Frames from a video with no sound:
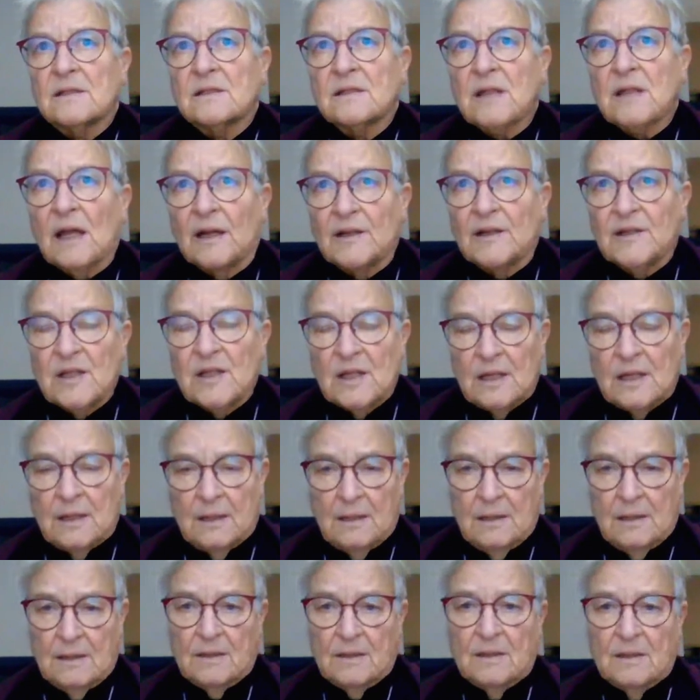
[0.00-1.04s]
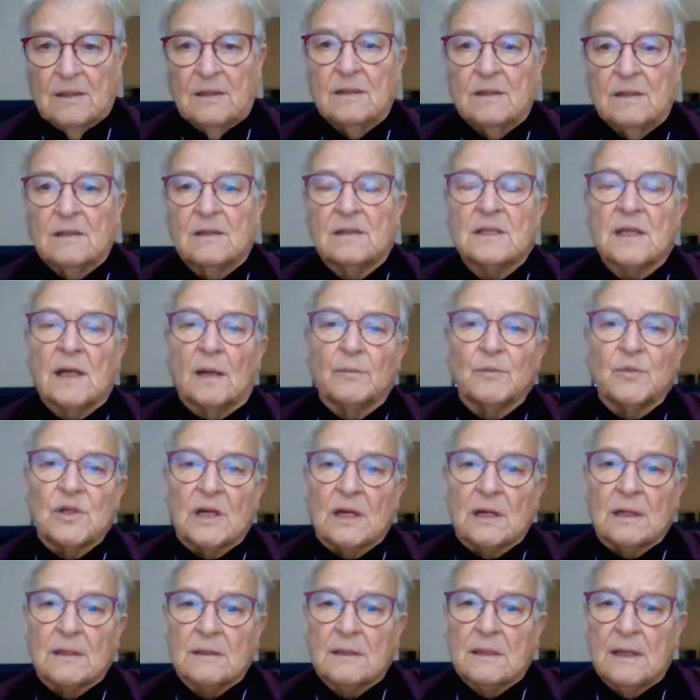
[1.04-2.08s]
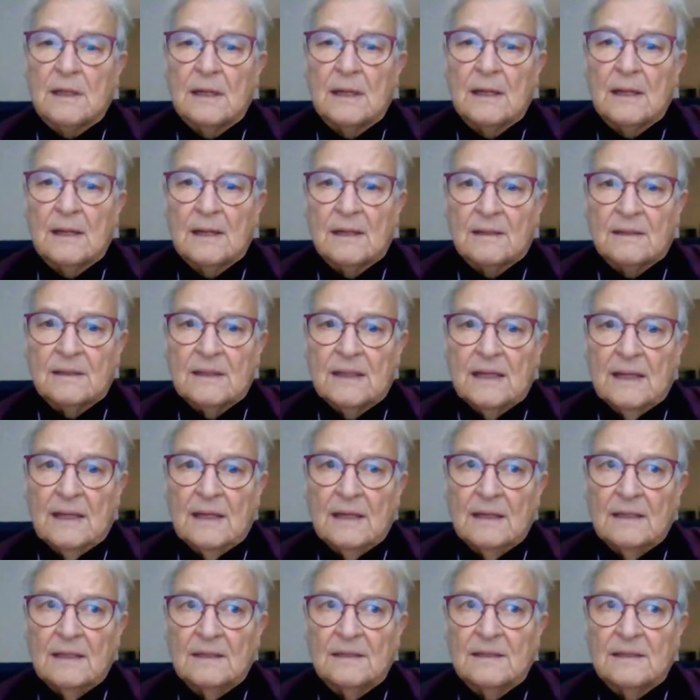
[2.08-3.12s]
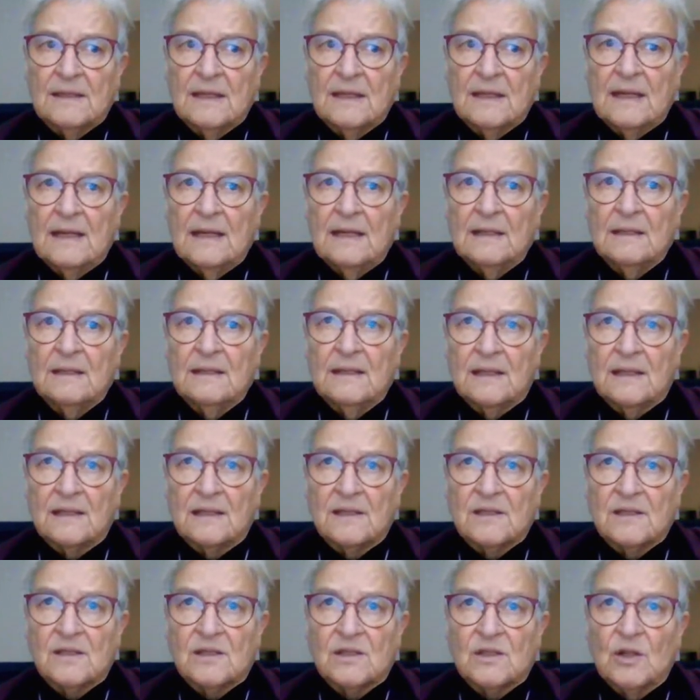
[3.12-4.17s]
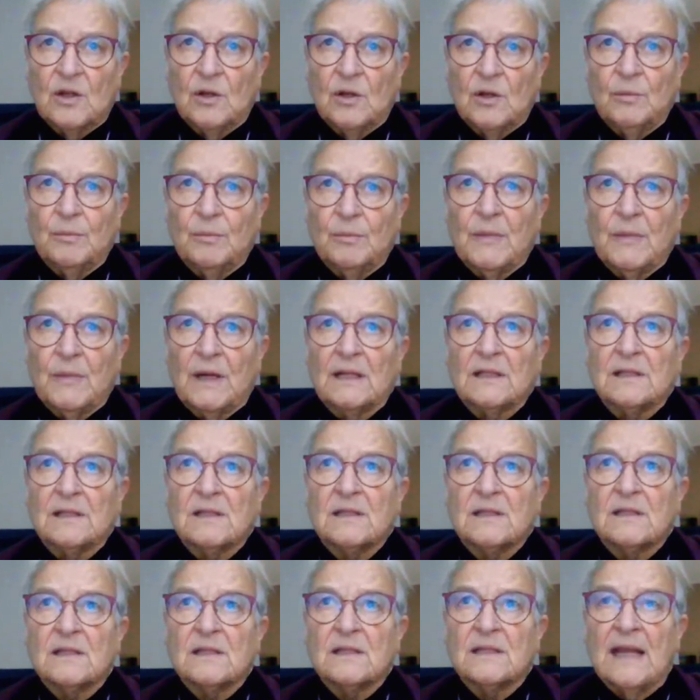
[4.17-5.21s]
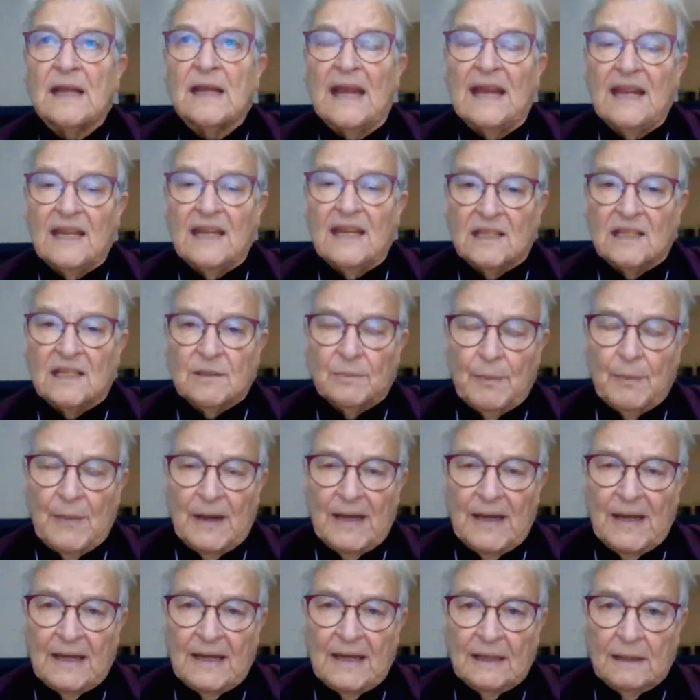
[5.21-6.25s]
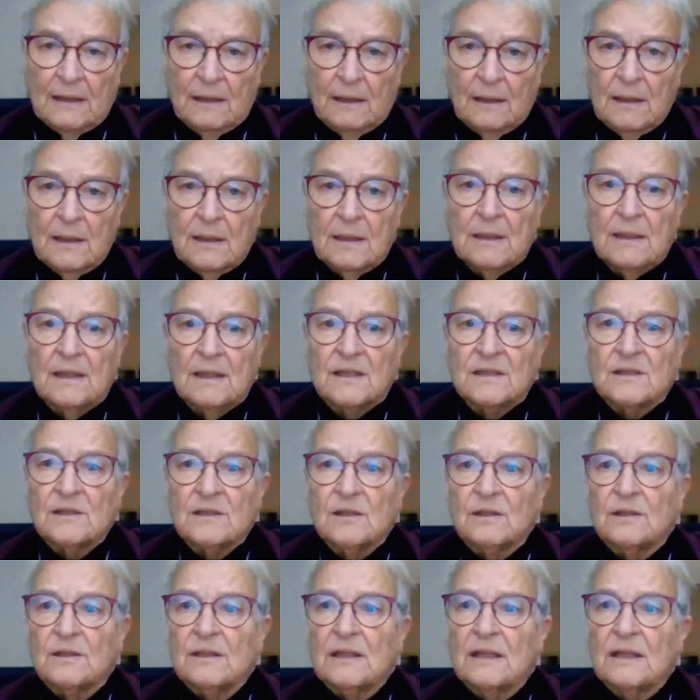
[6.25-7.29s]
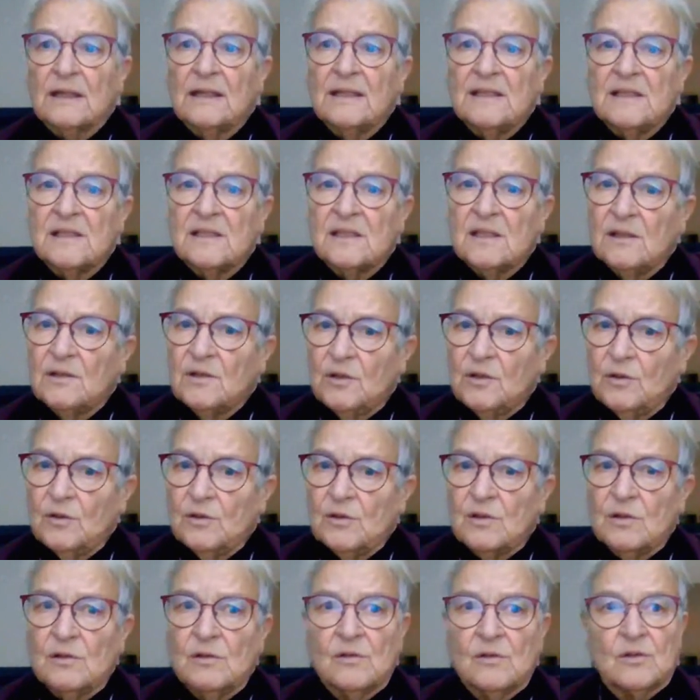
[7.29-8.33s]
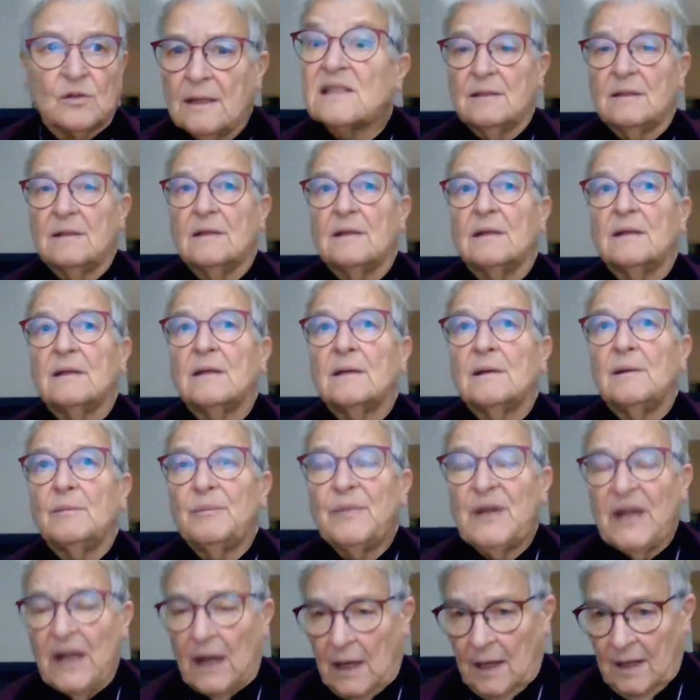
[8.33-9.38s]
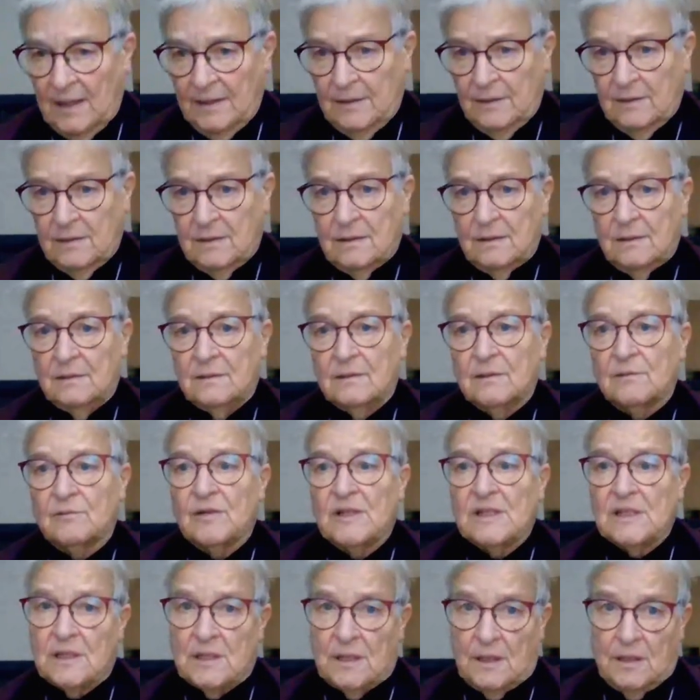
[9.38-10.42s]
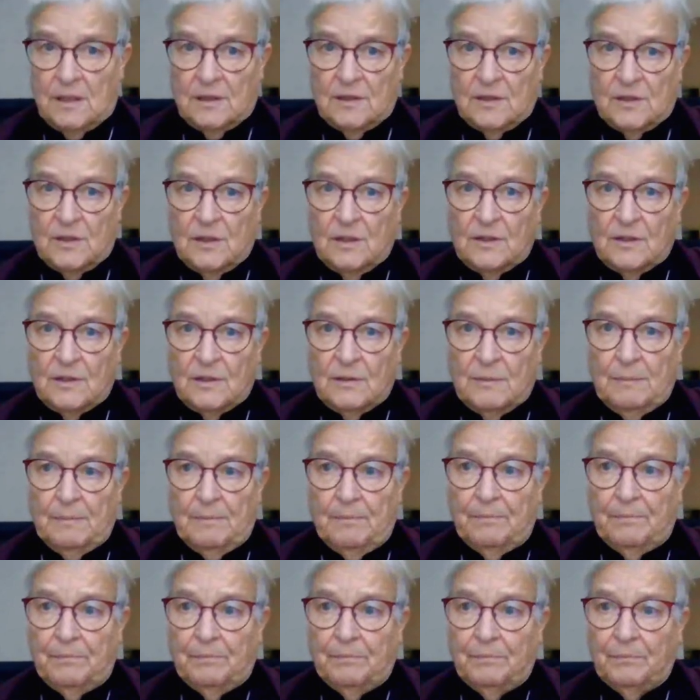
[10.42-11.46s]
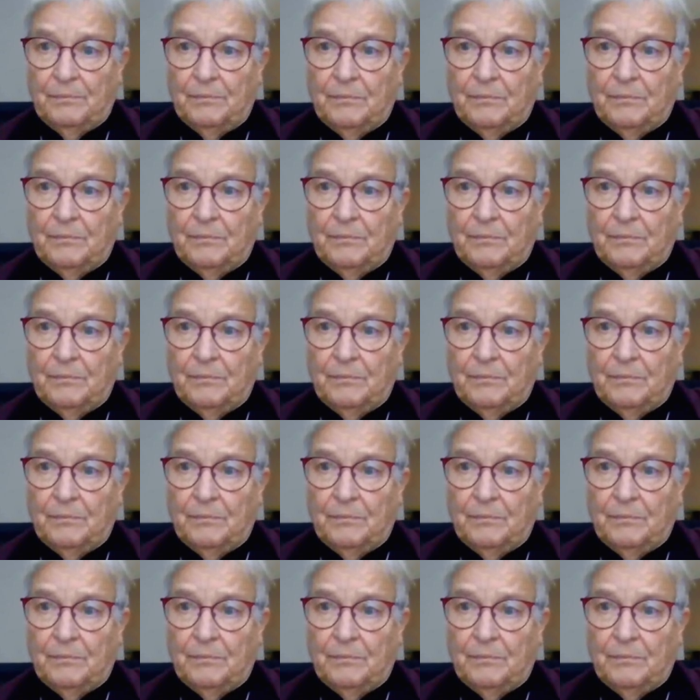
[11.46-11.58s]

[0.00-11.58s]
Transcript: study subject, they get so much hate mail. So the institutions behind the researchers.